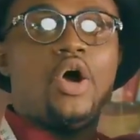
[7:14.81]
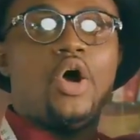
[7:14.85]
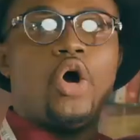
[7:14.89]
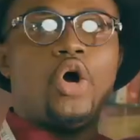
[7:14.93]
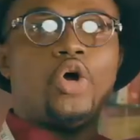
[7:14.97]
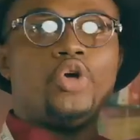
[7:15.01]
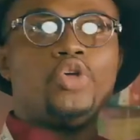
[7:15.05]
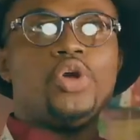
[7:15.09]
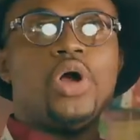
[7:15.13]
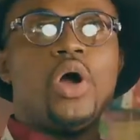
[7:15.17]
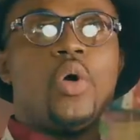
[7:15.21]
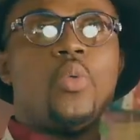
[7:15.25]

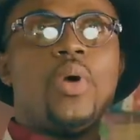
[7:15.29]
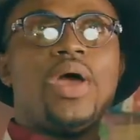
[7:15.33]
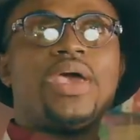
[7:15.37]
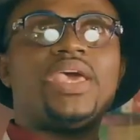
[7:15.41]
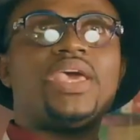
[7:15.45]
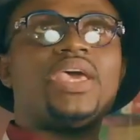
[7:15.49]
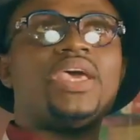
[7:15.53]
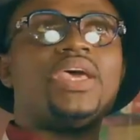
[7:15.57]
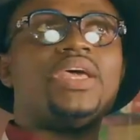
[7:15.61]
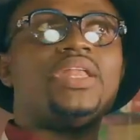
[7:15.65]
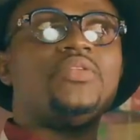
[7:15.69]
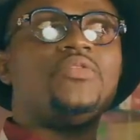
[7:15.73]
or you are
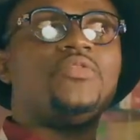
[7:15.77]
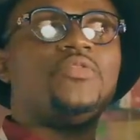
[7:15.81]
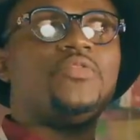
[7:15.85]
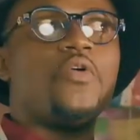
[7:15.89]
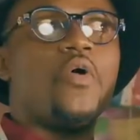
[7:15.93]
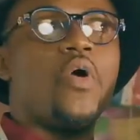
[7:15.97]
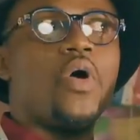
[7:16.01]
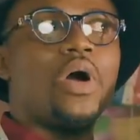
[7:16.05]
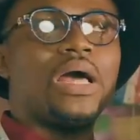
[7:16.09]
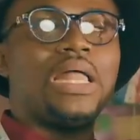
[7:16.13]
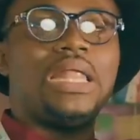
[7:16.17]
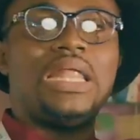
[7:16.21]
working
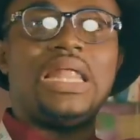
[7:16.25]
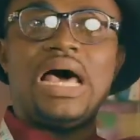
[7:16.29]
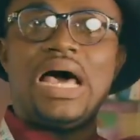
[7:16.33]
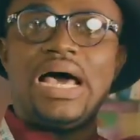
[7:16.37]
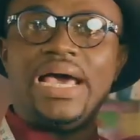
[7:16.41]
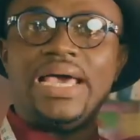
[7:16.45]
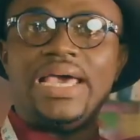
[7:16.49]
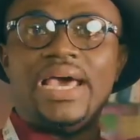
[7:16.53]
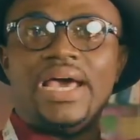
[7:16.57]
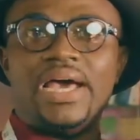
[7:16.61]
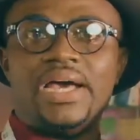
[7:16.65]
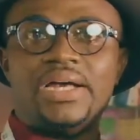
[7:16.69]
for
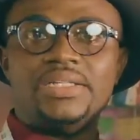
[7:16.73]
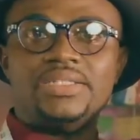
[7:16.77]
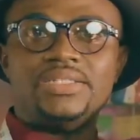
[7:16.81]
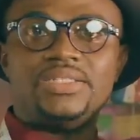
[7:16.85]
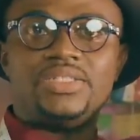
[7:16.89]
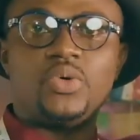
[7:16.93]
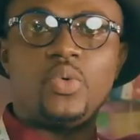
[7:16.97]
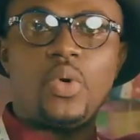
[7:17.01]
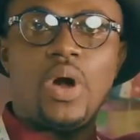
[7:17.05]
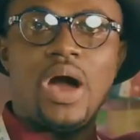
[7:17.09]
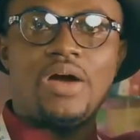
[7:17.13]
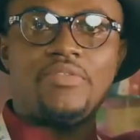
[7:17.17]

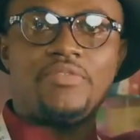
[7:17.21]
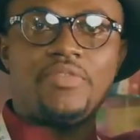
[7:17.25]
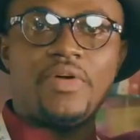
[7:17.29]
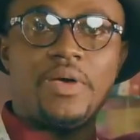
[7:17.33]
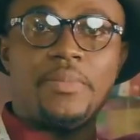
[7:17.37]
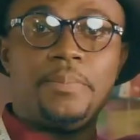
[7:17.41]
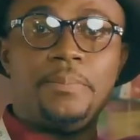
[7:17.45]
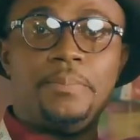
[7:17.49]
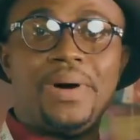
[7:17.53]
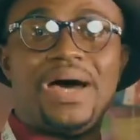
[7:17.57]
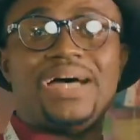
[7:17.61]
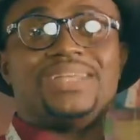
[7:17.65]
clients who have a
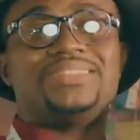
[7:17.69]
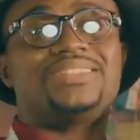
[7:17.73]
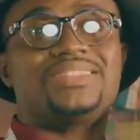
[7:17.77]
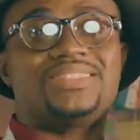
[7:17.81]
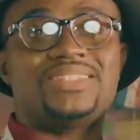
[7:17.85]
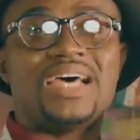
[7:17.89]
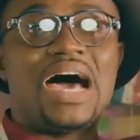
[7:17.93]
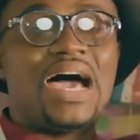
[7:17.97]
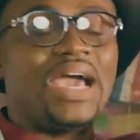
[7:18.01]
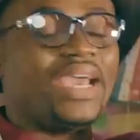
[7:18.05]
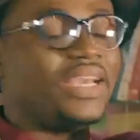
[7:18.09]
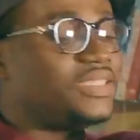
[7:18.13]
bust
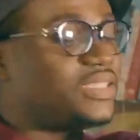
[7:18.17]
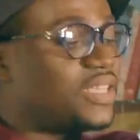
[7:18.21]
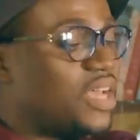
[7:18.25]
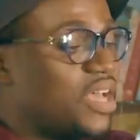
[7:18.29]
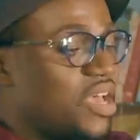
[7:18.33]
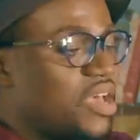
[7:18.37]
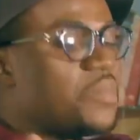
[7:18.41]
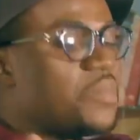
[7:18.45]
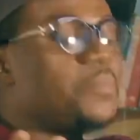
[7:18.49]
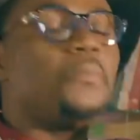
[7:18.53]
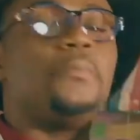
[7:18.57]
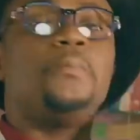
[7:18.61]
size
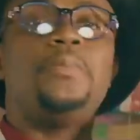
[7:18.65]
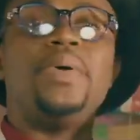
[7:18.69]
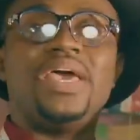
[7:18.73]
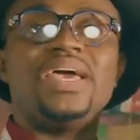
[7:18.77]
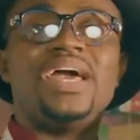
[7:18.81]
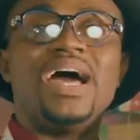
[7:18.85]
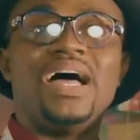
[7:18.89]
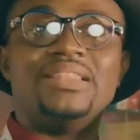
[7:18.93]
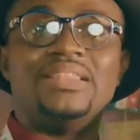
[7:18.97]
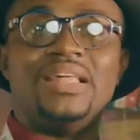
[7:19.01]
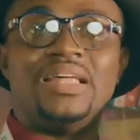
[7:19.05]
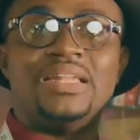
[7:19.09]

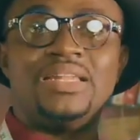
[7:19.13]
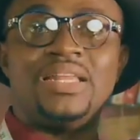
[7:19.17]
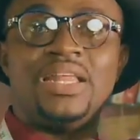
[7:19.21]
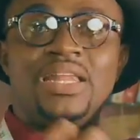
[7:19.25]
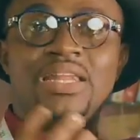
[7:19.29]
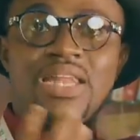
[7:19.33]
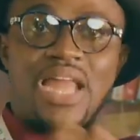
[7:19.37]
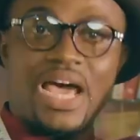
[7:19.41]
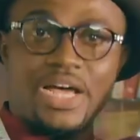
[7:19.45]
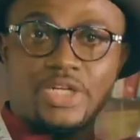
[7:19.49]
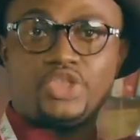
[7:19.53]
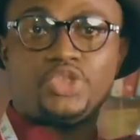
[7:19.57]
bigger than the
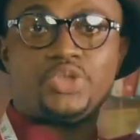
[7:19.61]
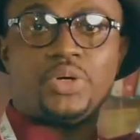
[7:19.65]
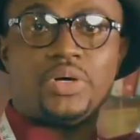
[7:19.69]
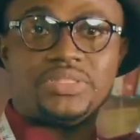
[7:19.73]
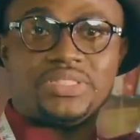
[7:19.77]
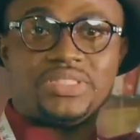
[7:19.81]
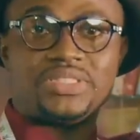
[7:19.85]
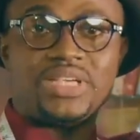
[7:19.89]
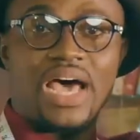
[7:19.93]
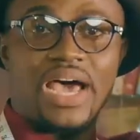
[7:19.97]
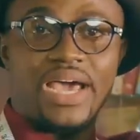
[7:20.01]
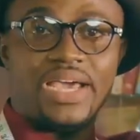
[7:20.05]
natural
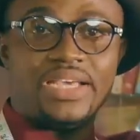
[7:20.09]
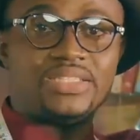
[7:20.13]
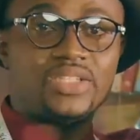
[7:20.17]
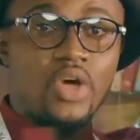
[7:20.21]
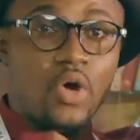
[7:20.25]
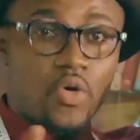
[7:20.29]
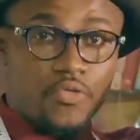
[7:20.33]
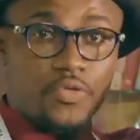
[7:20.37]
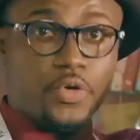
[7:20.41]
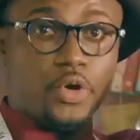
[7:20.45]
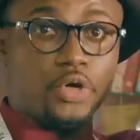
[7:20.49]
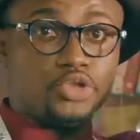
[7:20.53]
size
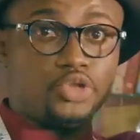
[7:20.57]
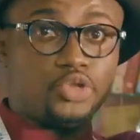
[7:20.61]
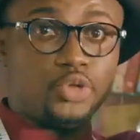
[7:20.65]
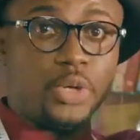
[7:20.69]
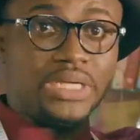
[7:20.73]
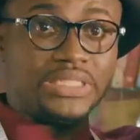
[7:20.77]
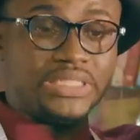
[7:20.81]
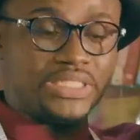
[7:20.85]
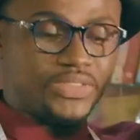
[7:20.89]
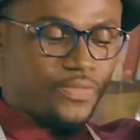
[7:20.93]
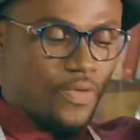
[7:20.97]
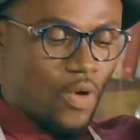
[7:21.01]
of your
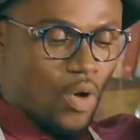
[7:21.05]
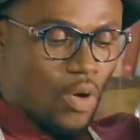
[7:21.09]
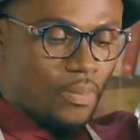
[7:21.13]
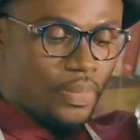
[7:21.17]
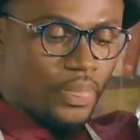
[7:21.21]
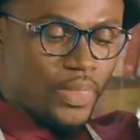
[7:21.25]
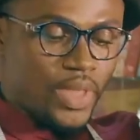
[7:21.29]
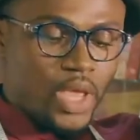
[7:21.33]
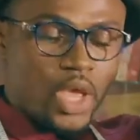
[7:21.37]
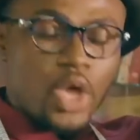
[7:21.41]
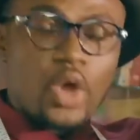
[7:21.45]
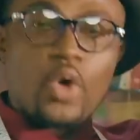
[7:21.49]
dress
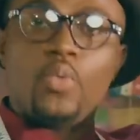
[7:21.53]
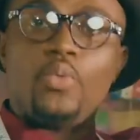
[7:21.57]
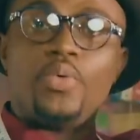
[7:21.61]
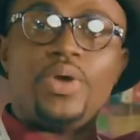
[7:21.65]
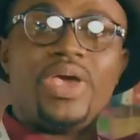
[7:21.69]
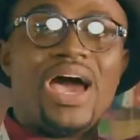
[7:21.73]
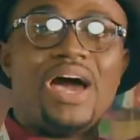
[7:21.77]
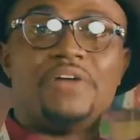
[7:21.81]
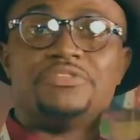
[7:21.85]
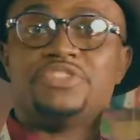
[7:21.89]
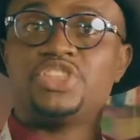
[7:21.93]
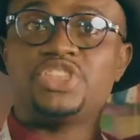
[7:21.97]
form. We
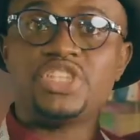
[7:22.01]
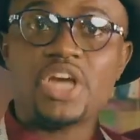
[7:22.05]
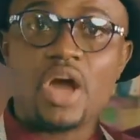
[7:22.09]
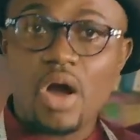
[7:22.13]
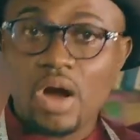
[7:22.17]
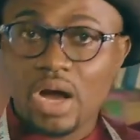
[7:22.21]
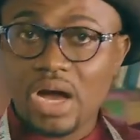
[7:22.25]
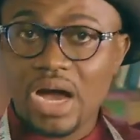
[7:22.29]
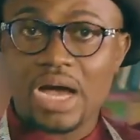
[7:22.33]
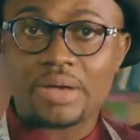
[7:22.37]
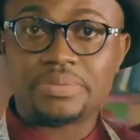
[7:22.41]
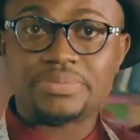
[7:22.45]
have
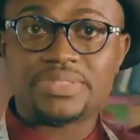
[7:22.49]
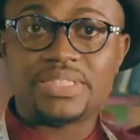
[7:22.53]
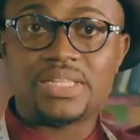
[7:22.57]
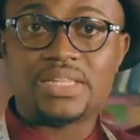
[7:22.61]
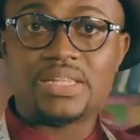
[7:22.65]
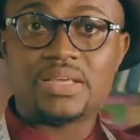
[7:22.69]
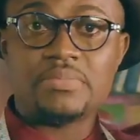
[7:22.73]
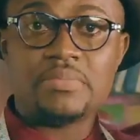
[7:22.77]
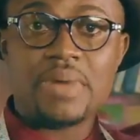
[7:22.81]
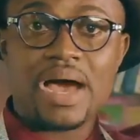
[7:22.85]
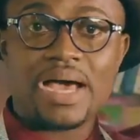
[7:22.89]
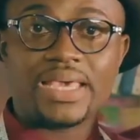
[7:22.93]
shell caps in
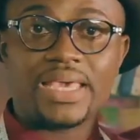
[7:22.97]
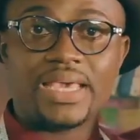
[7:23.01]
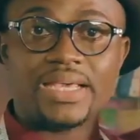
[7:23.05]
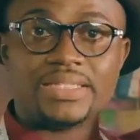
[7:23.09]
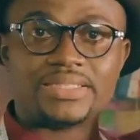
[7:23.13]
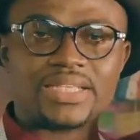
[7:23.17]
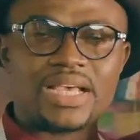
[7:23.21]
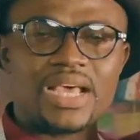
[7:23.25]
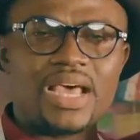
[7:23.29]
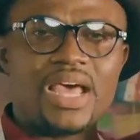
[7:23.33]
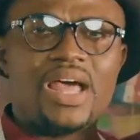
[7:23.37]
the market.